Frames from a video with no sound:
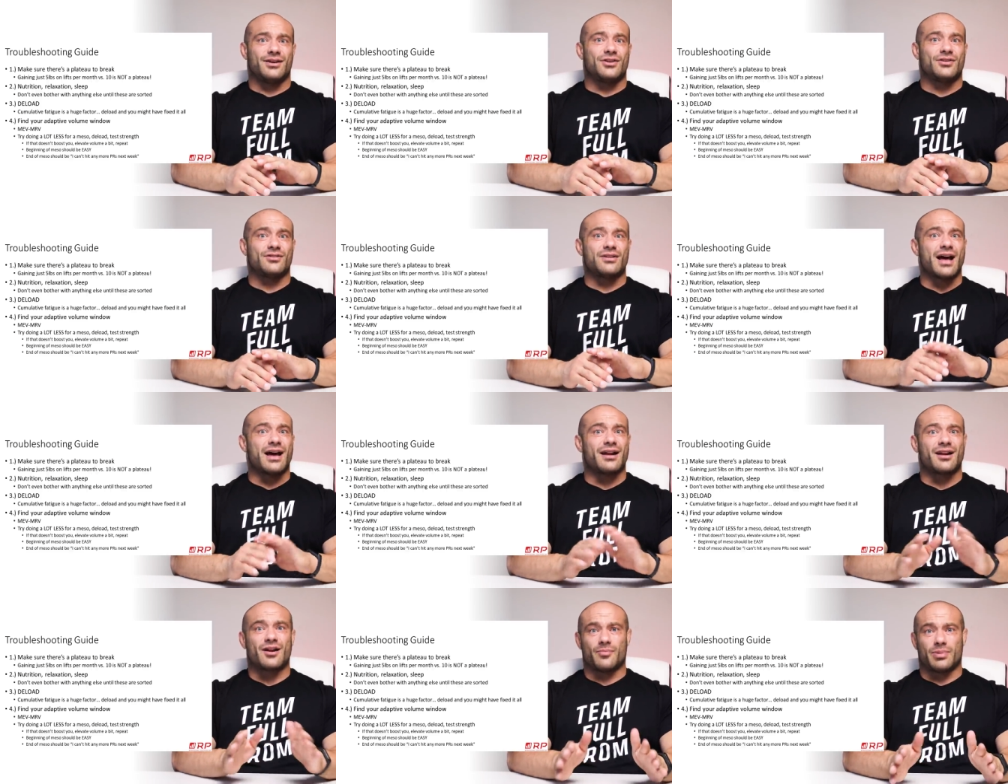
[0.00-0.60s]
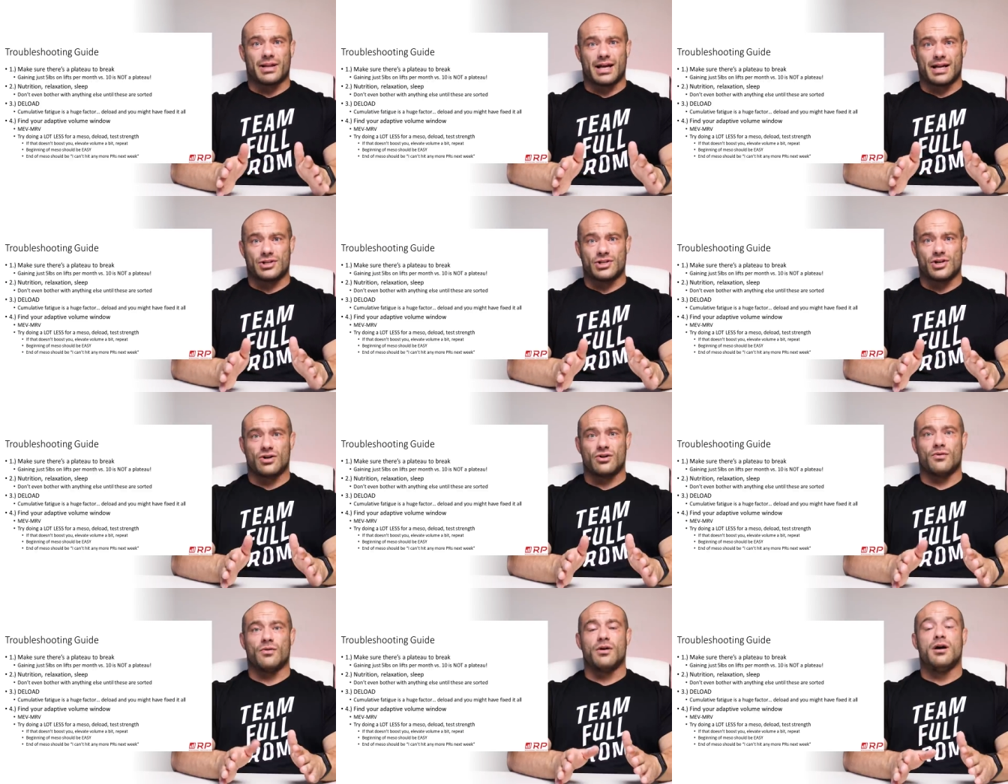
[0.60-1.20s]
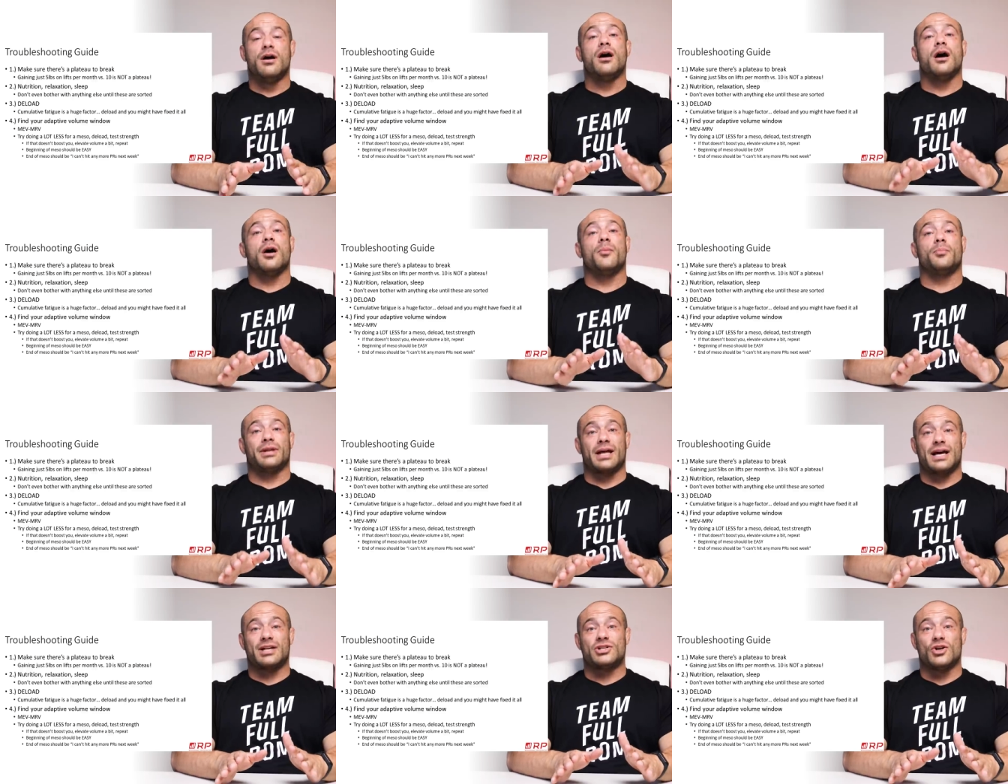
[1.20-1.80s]
you're not at a plateau. A
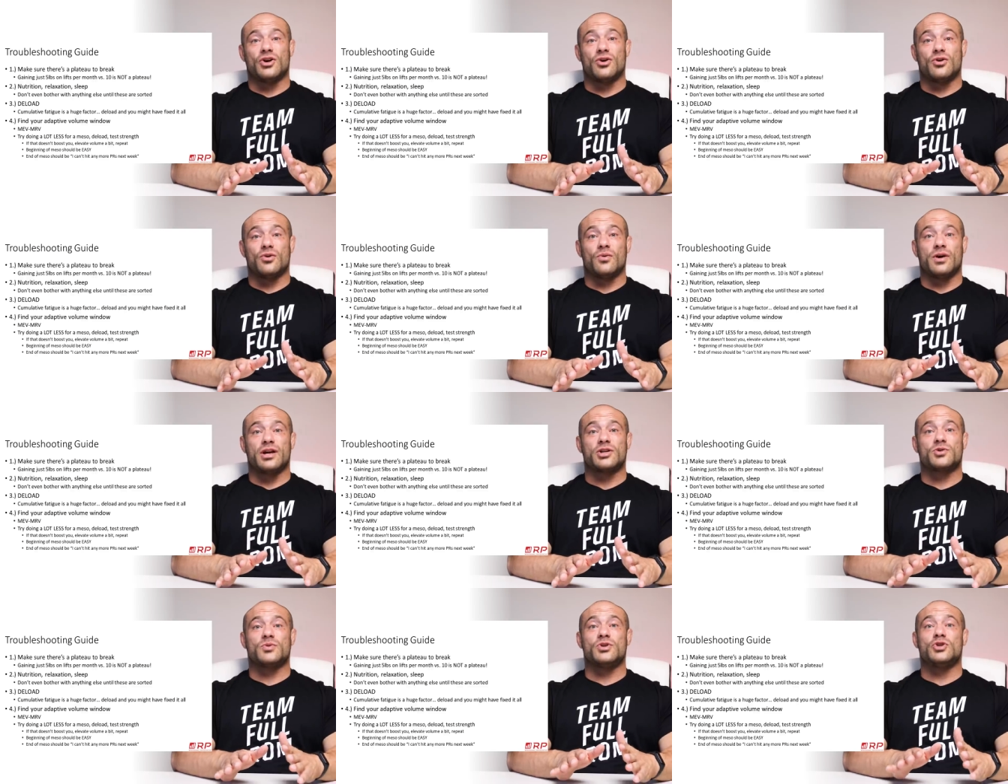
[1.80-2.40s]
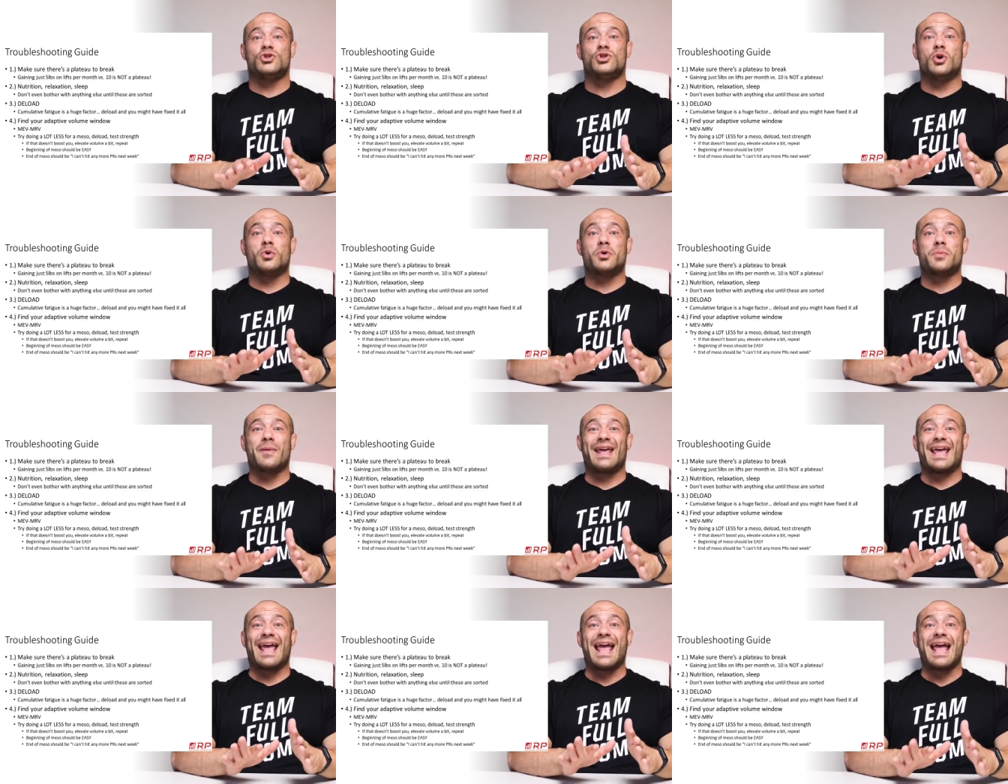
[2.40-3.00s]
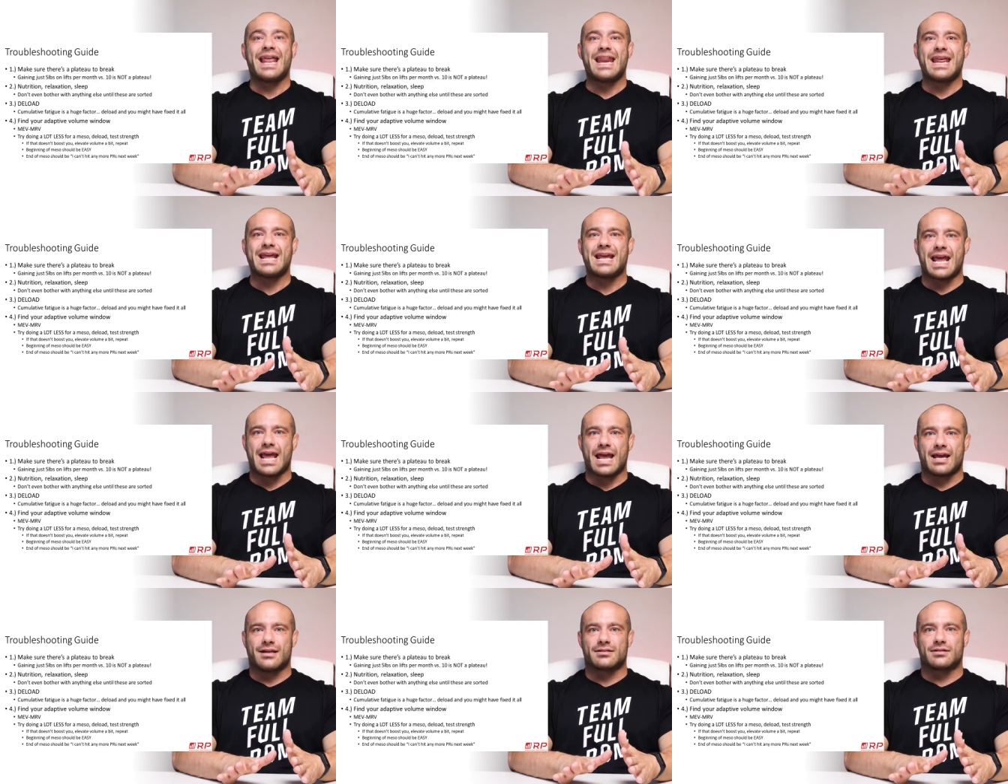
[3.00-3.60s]
plateau is when you don't make any
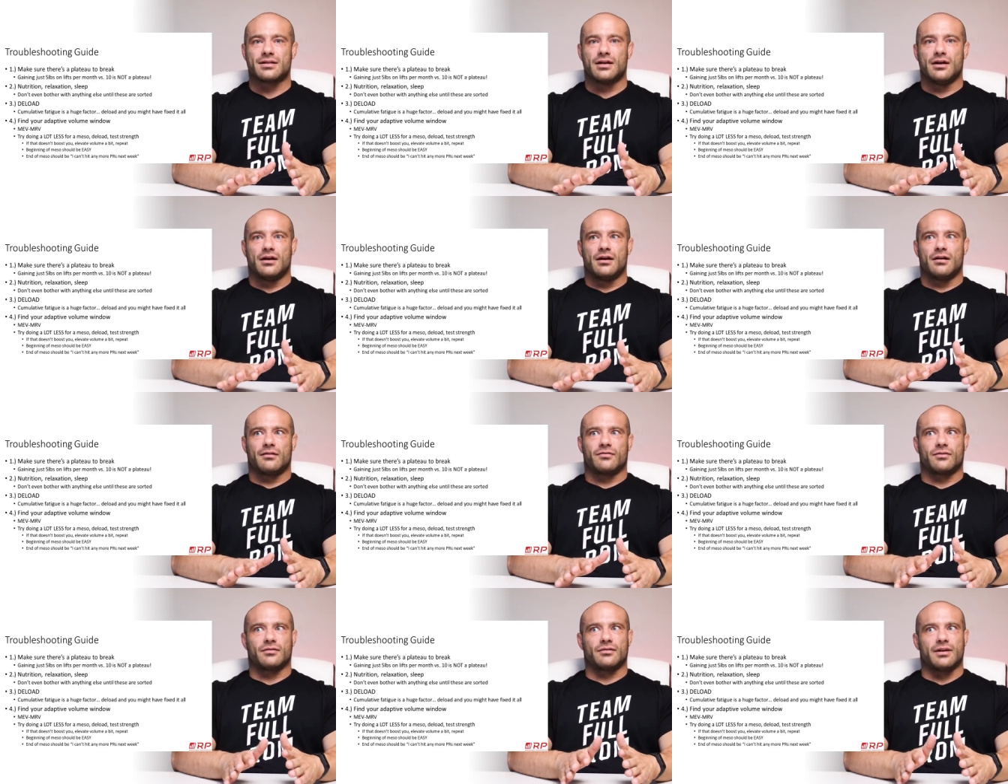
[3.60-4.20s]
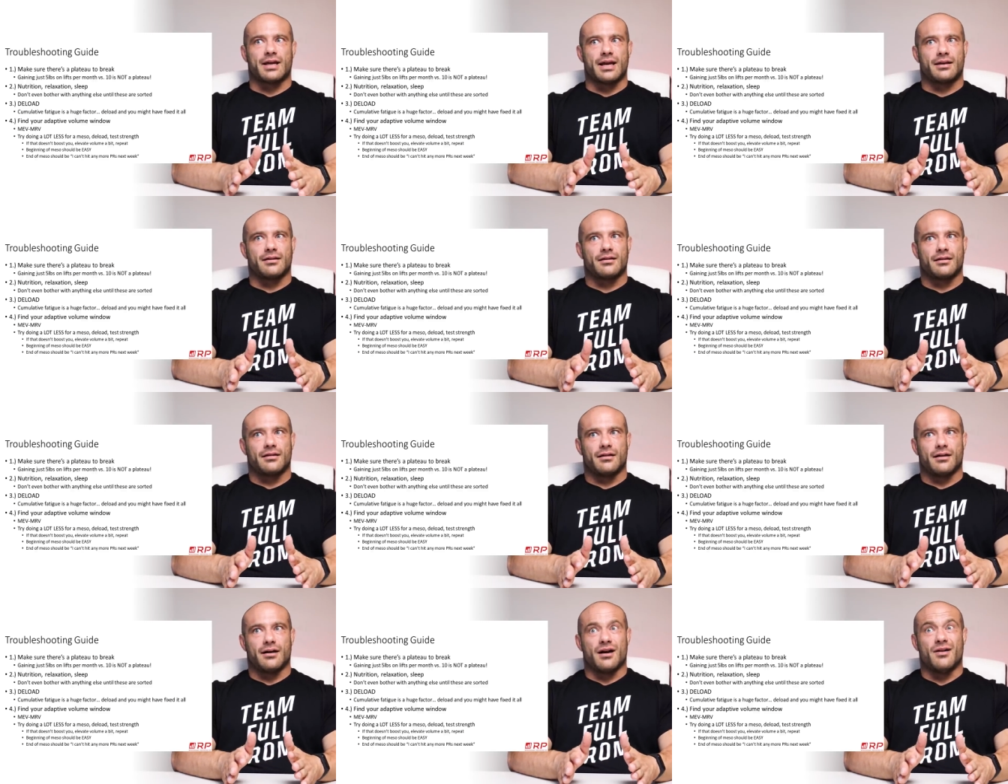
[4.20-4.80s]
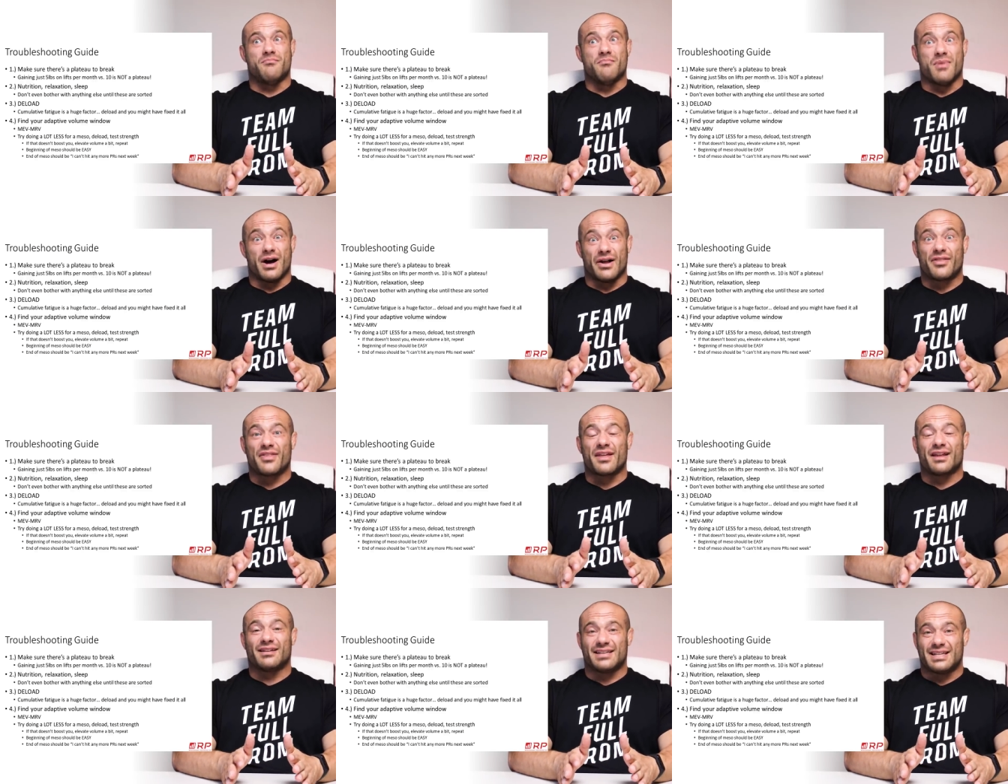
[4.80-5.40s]
gains for like a
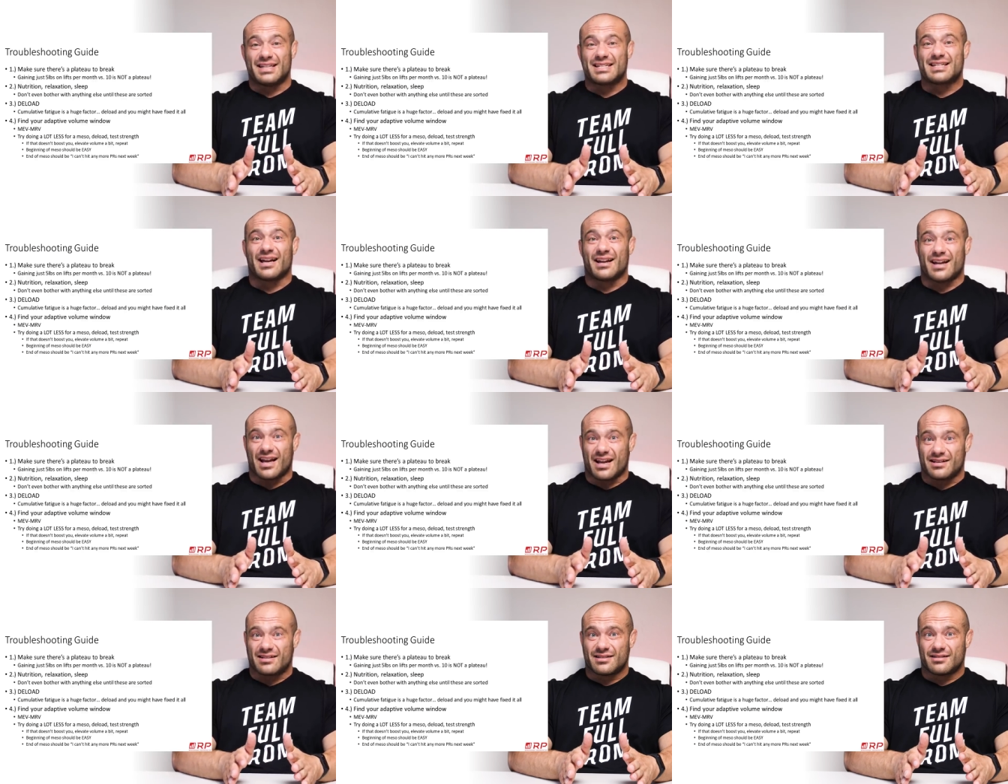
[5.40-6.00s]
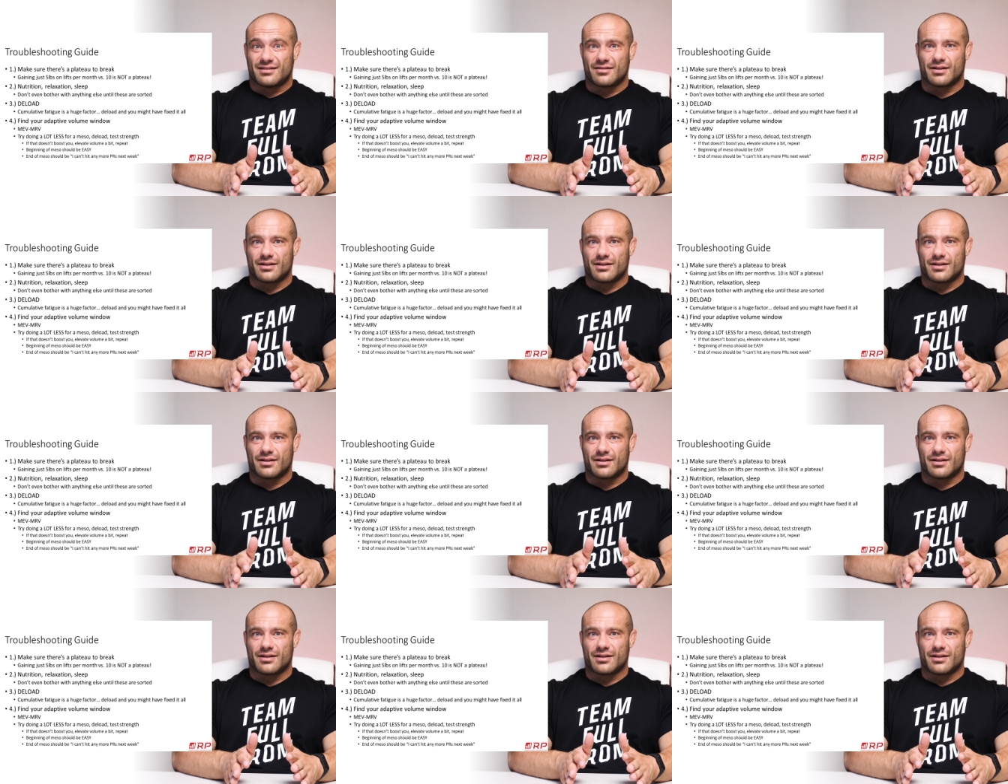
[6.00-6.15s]
month at least on end.